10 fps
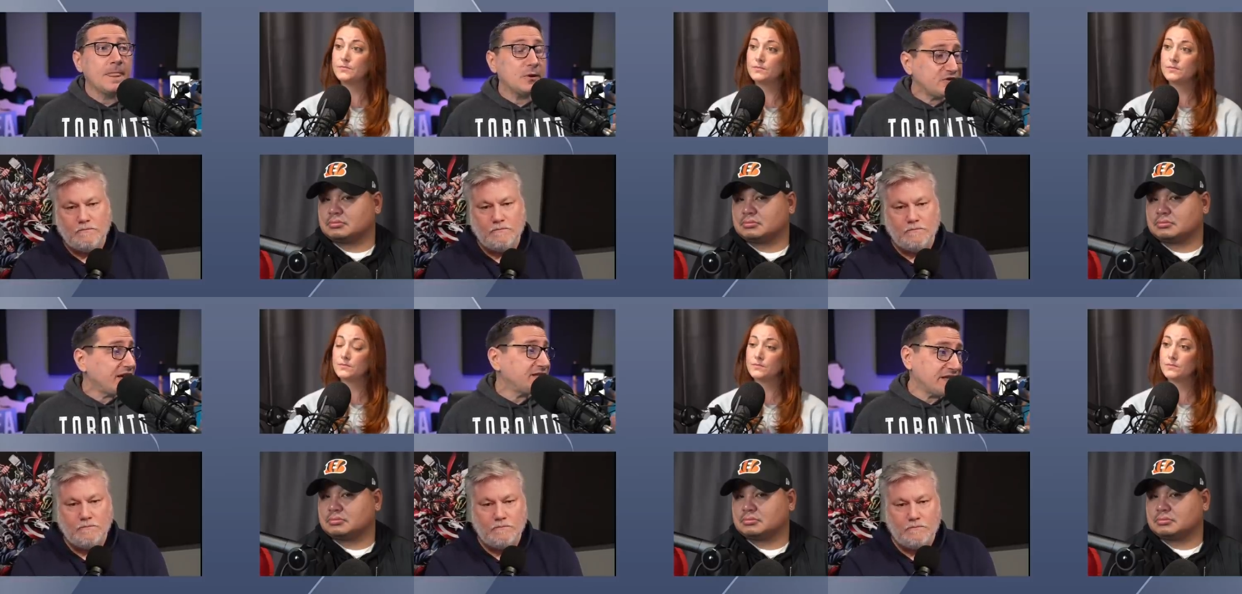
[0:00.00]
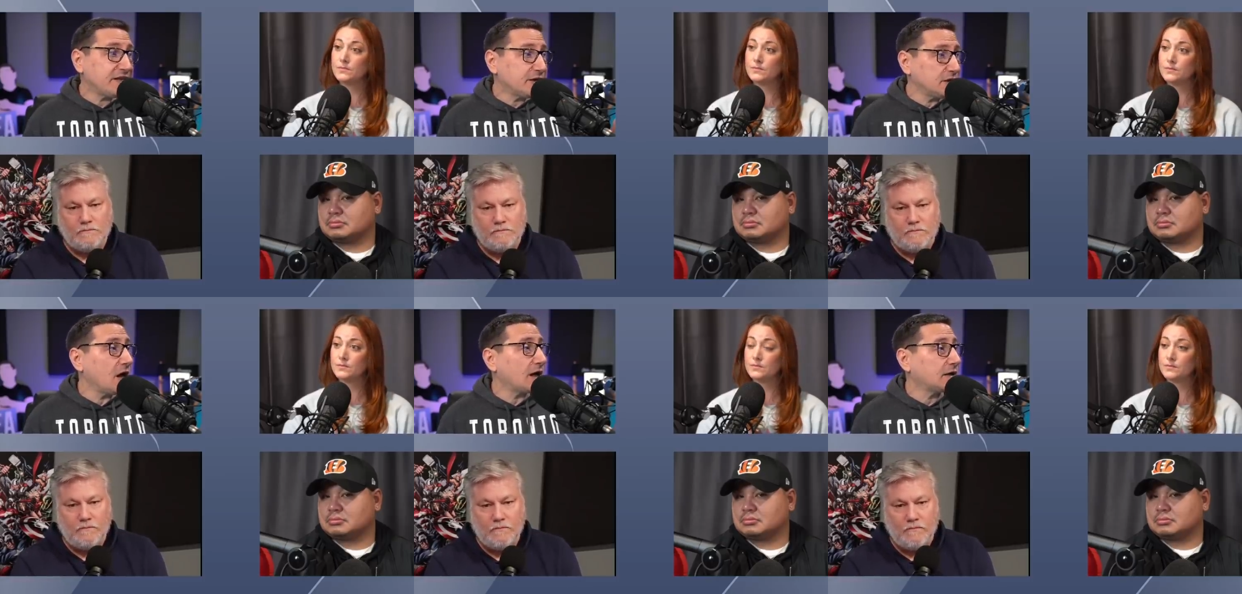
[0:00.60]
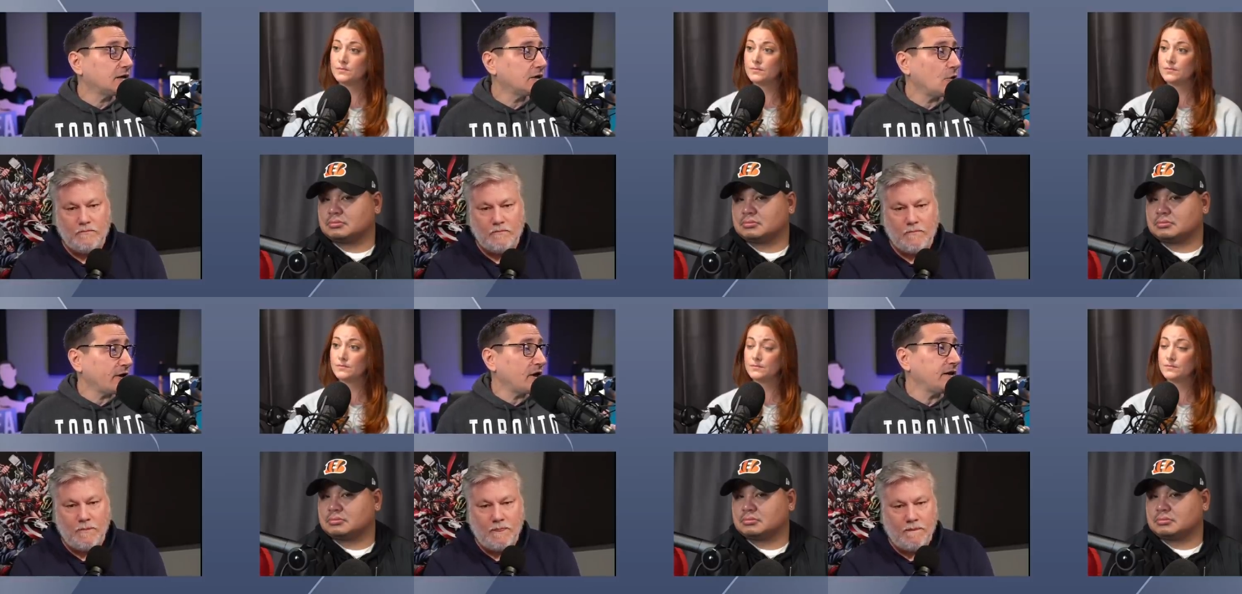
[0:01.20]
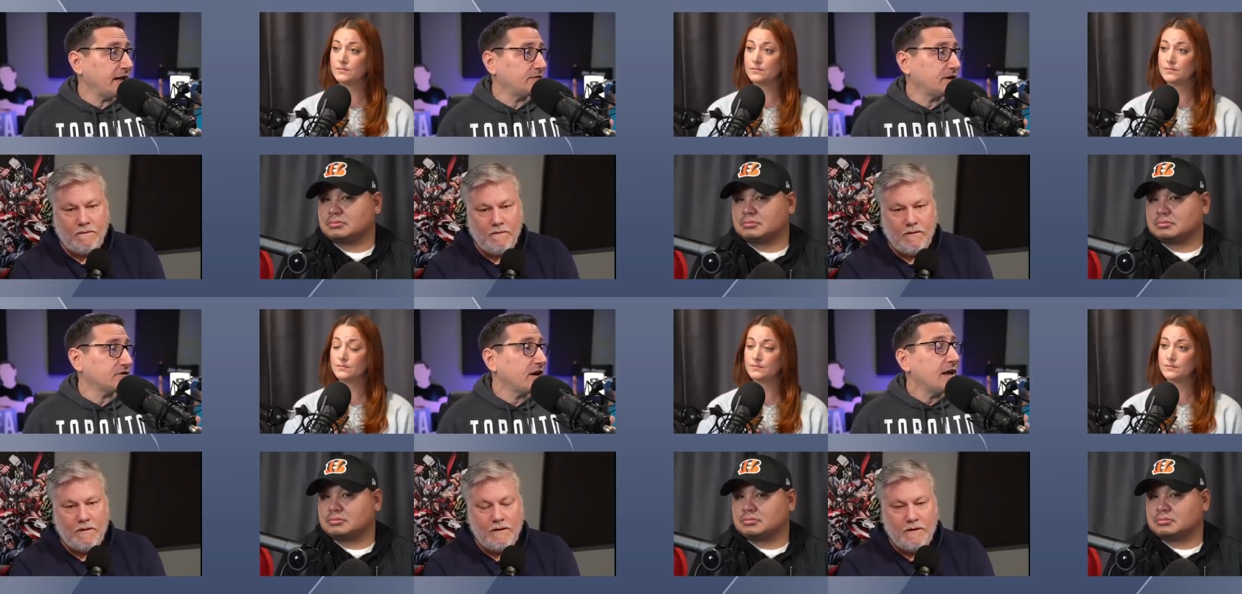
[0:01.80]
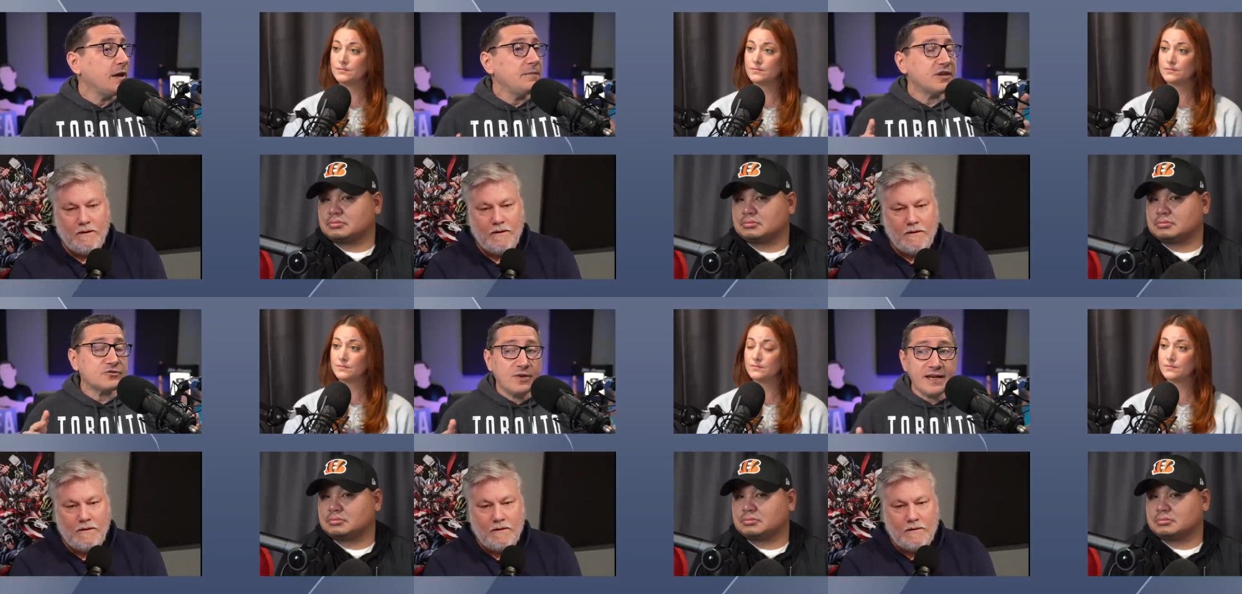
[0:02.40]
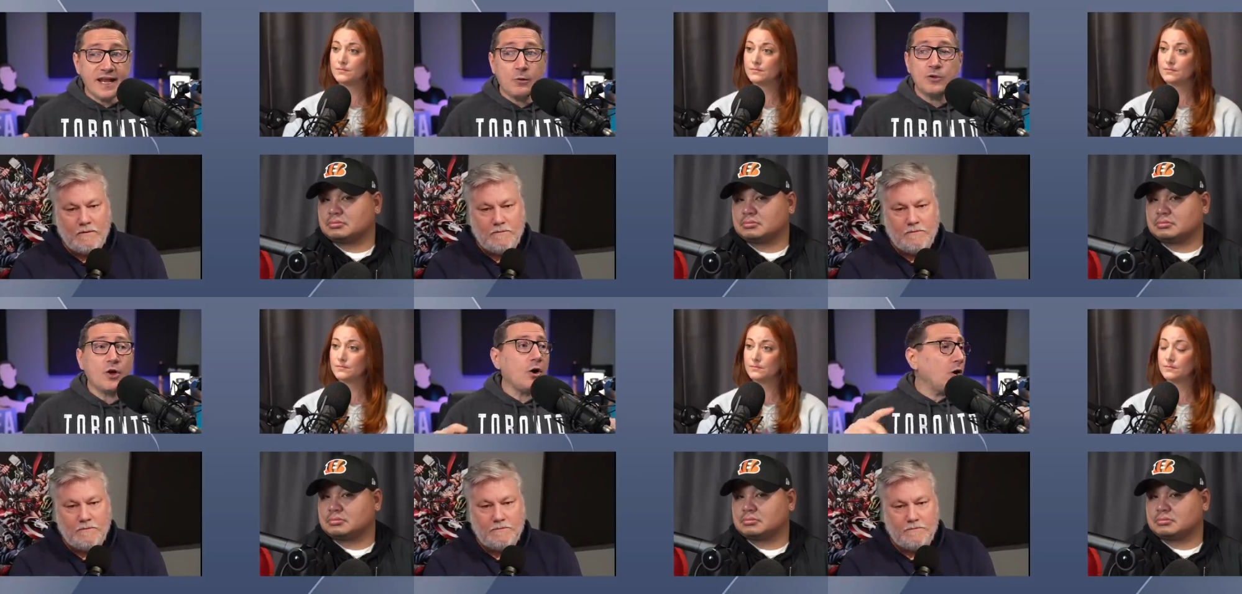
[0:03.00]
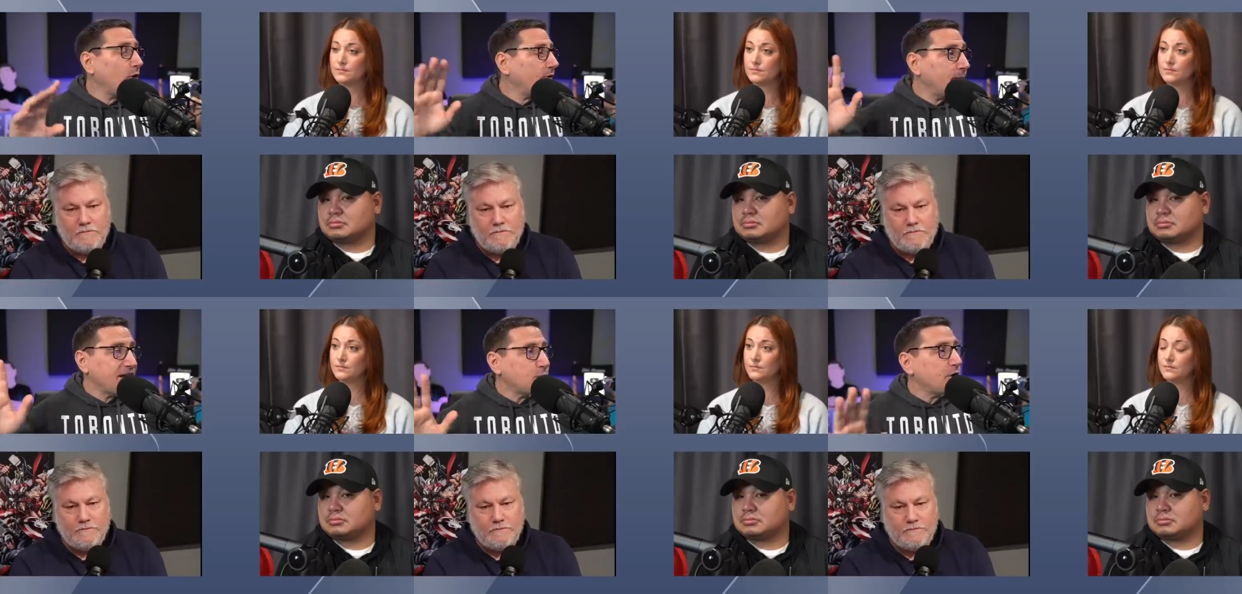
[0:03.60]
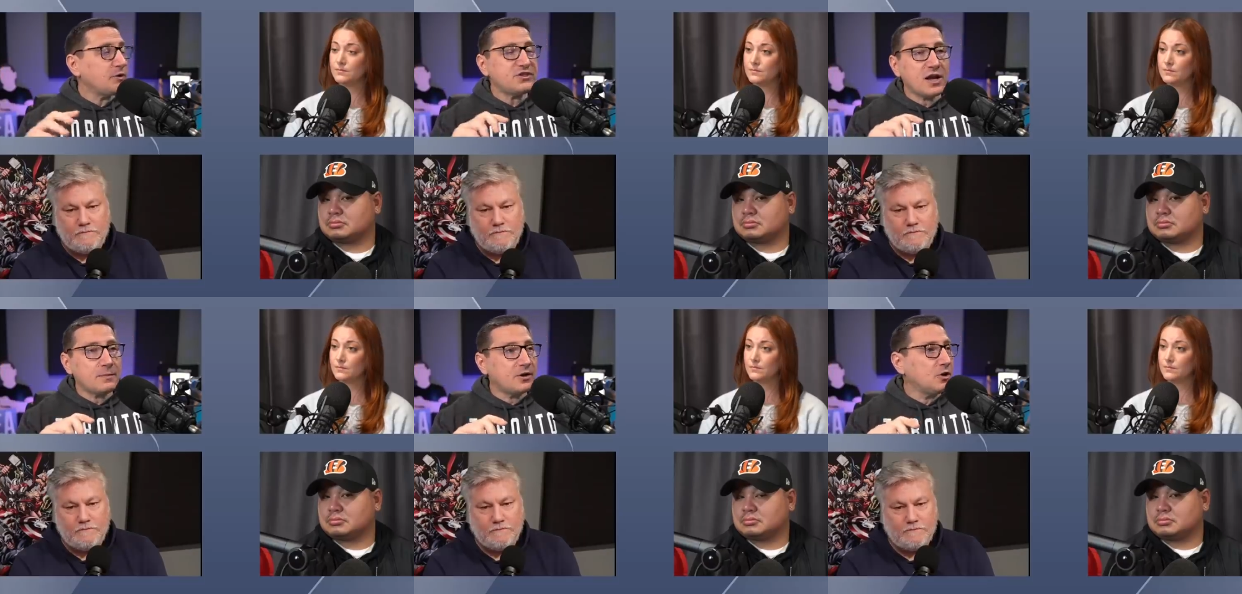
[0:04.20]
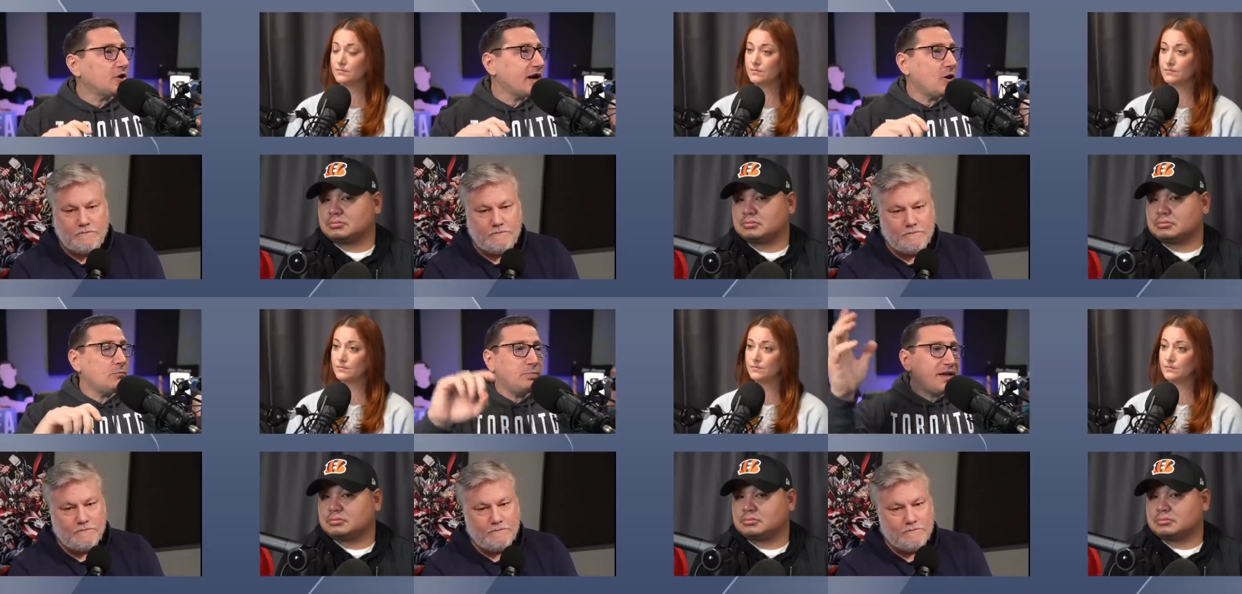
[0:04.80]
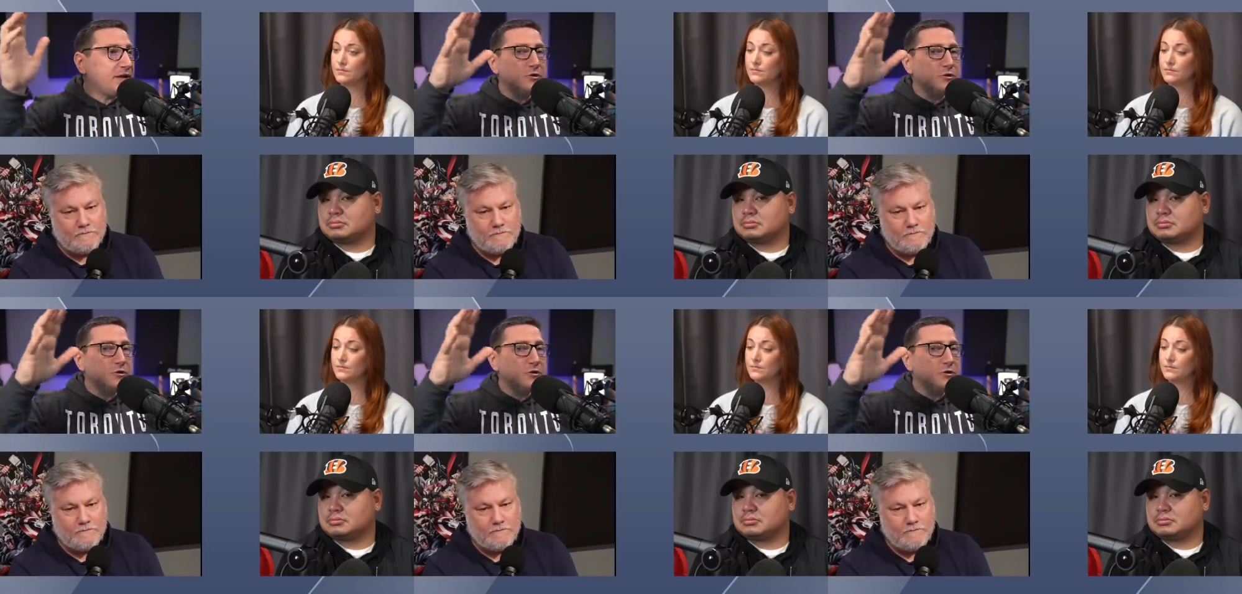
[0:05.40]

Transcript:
Speaker 1: There is a ticking clock going on in Netflix. Because right now, with all the big, we always talk about, look how big